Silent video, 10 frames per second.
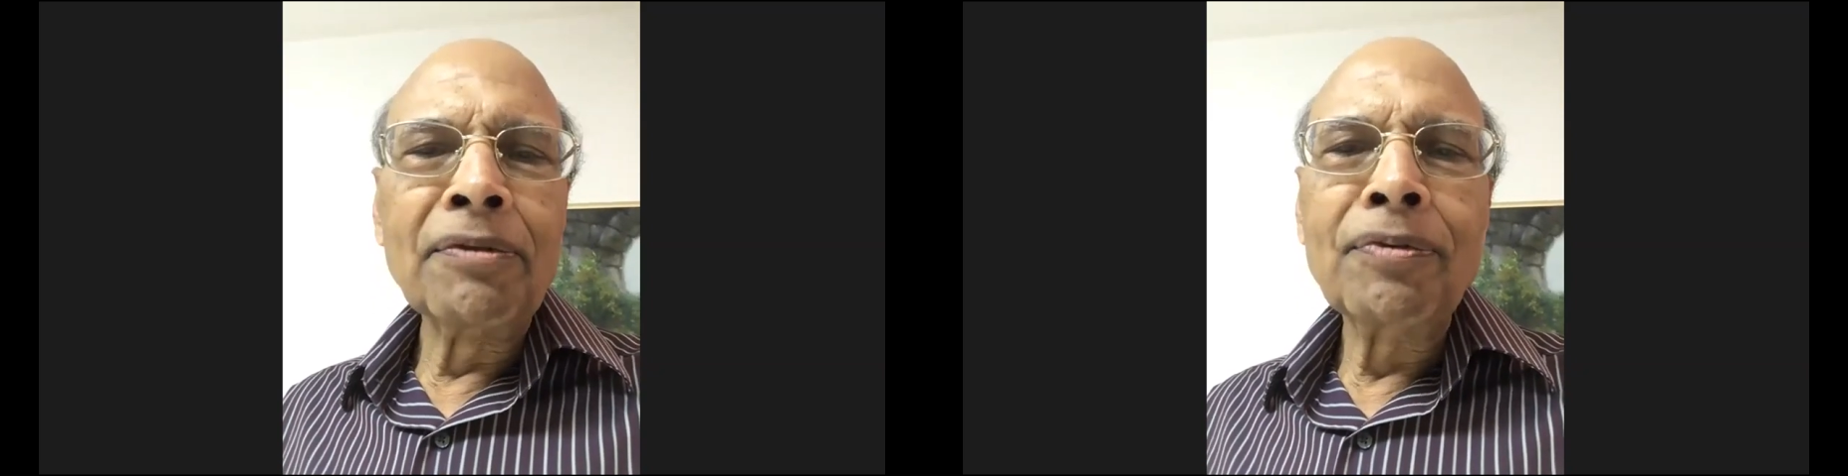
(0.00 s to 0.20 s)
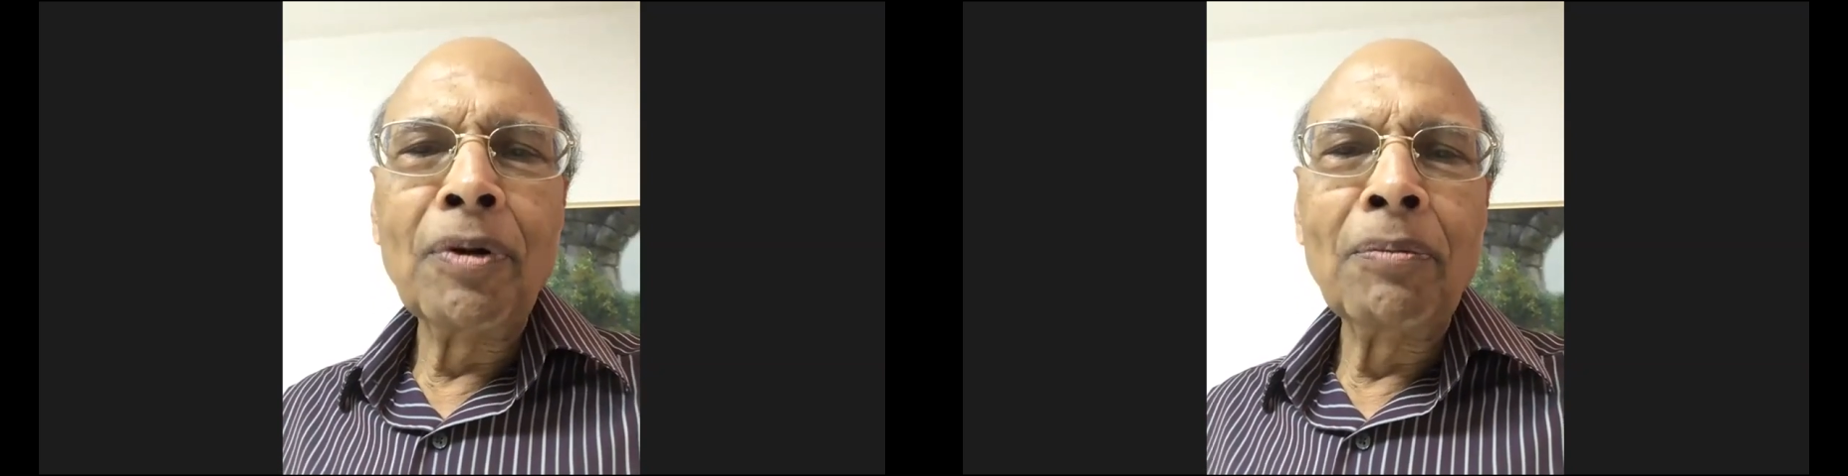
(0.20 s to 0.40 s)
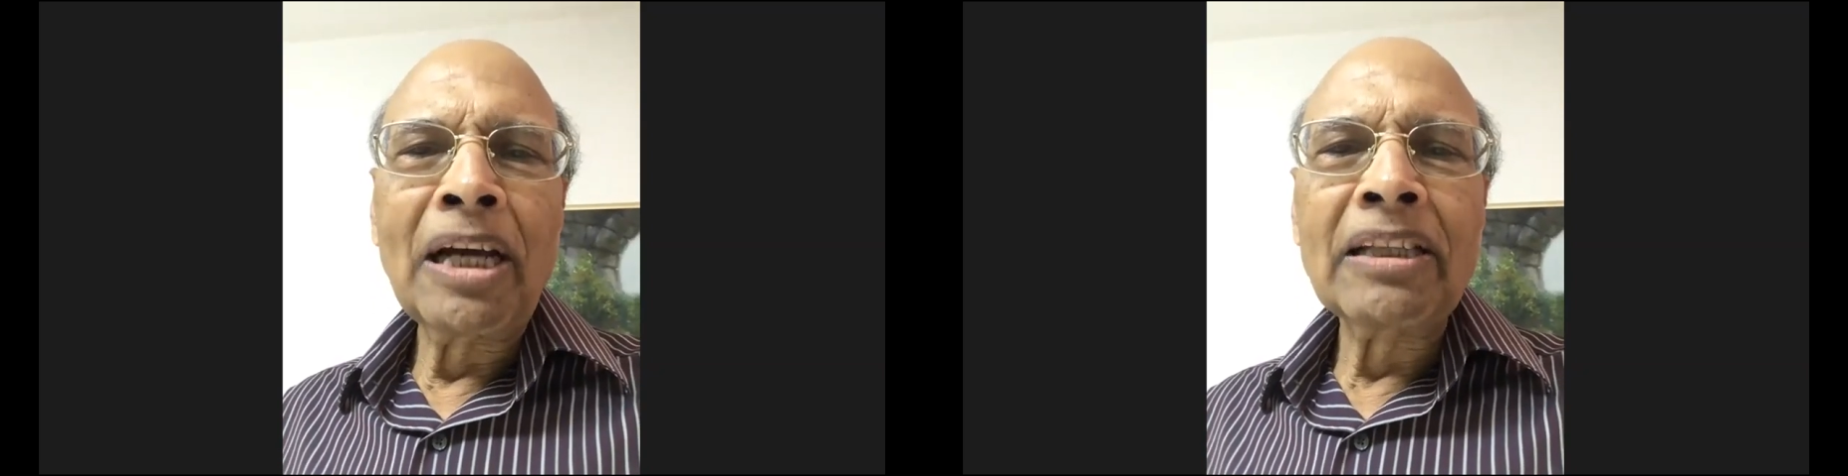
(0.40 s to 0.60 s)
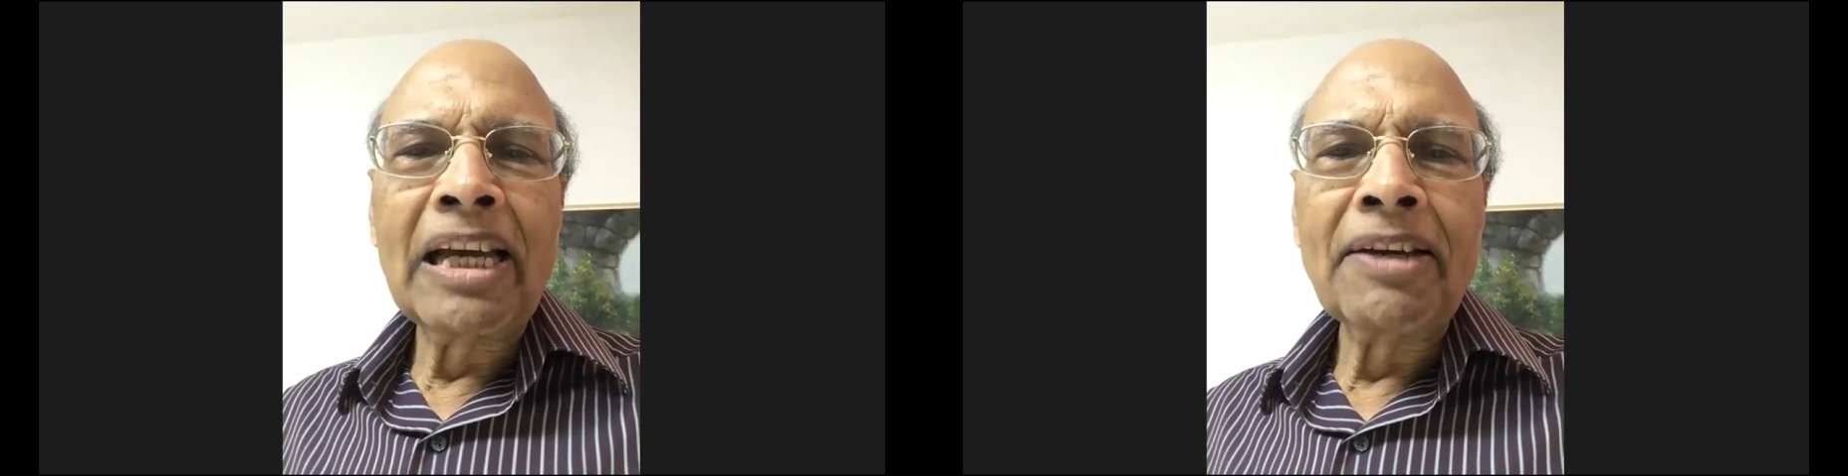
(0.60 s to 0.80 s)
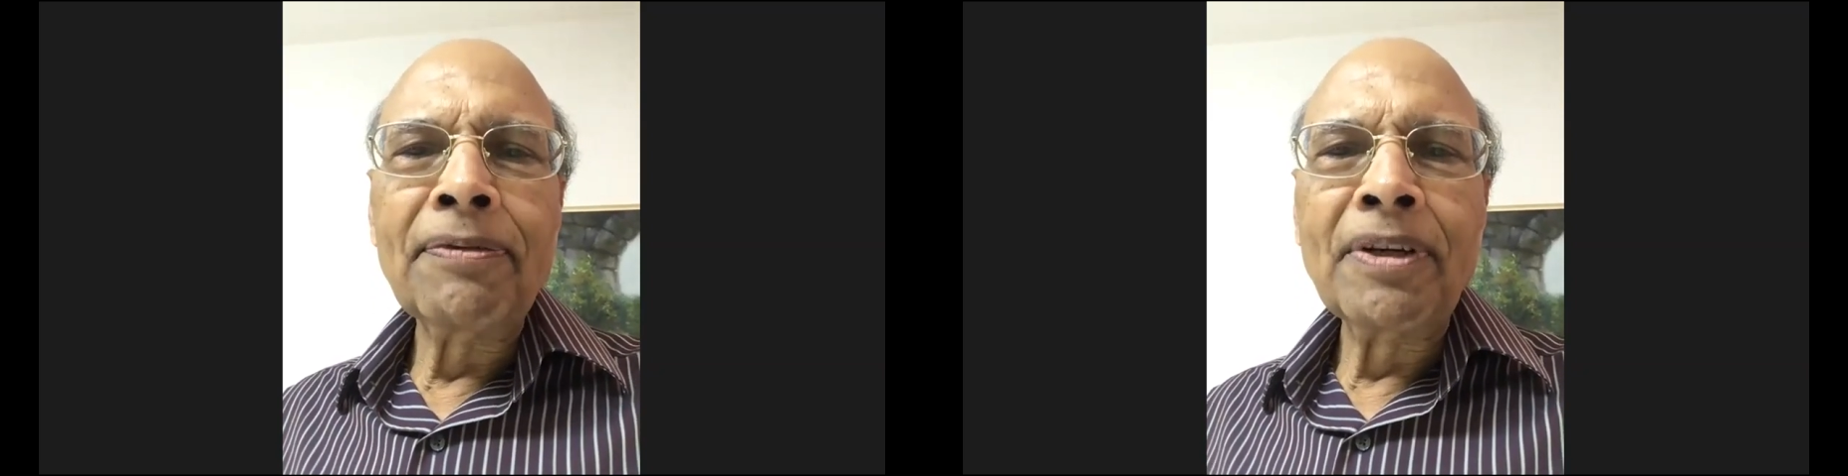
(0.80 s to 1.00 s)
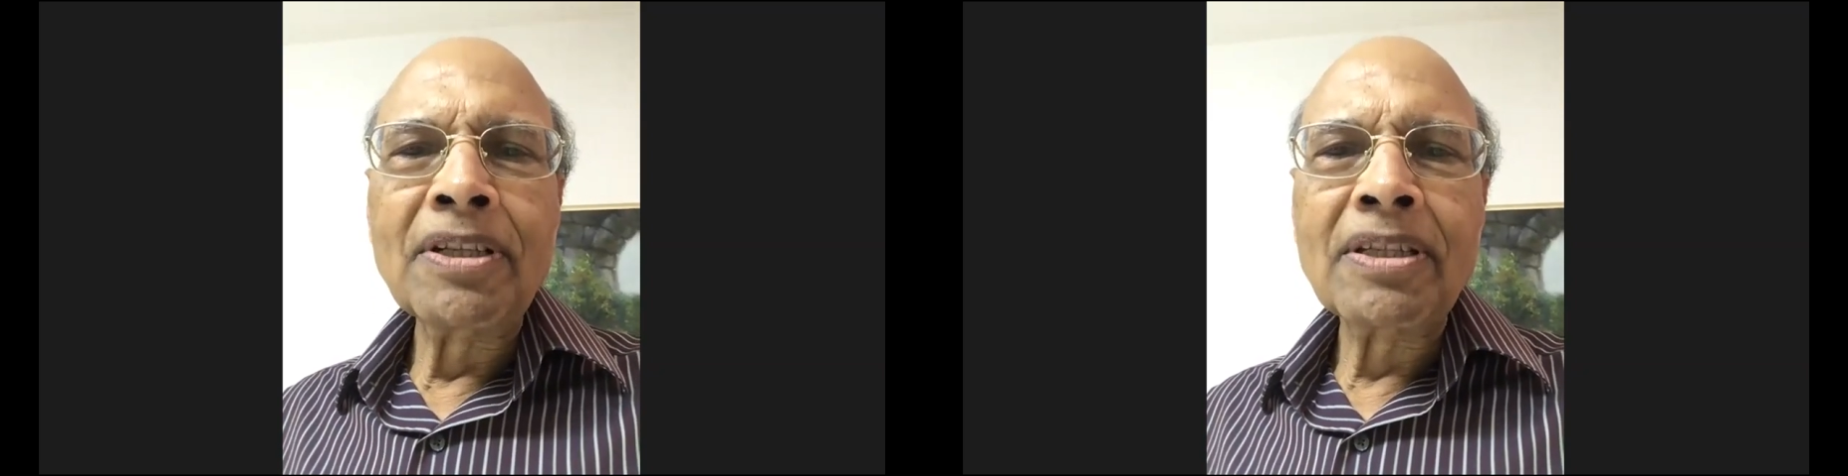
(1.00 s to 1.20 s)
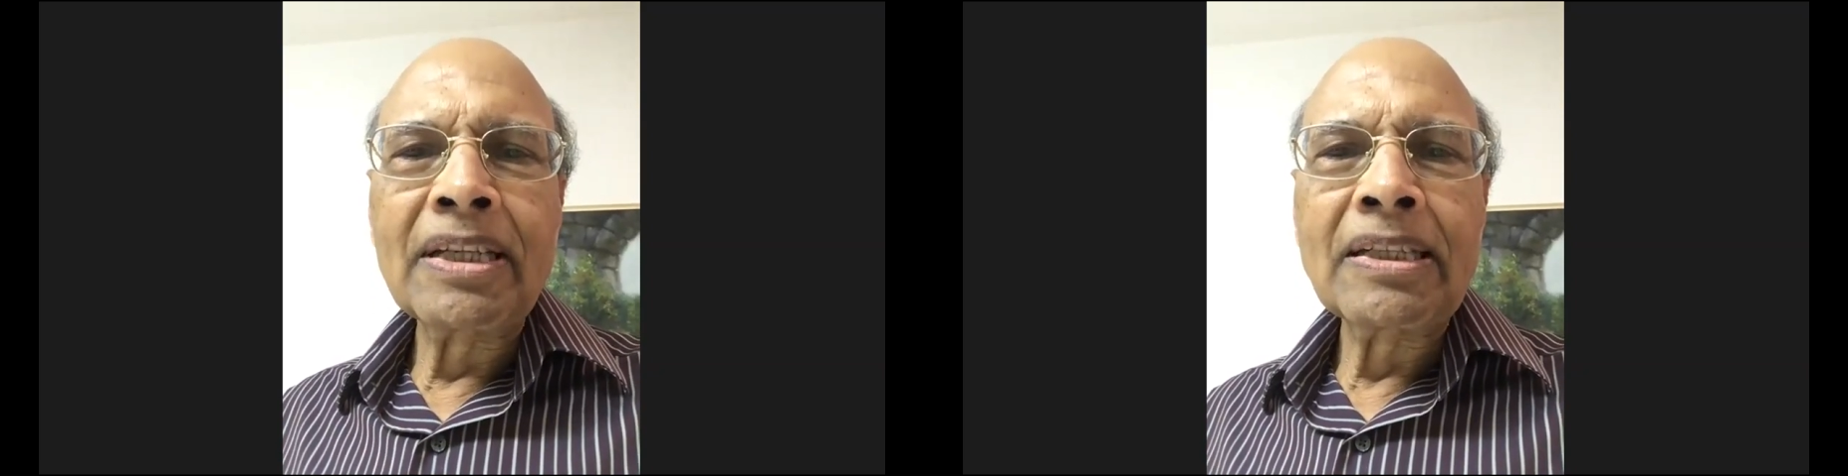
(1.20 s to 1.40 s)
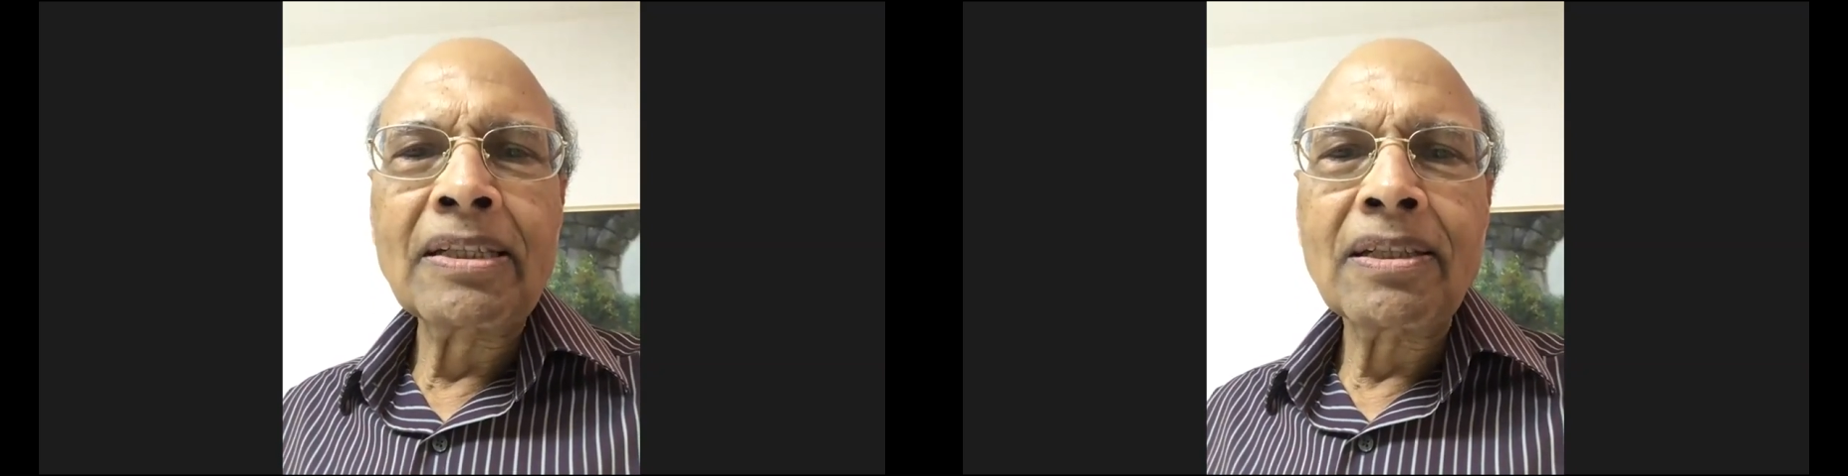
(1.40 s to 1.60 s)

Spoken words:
from my life is that,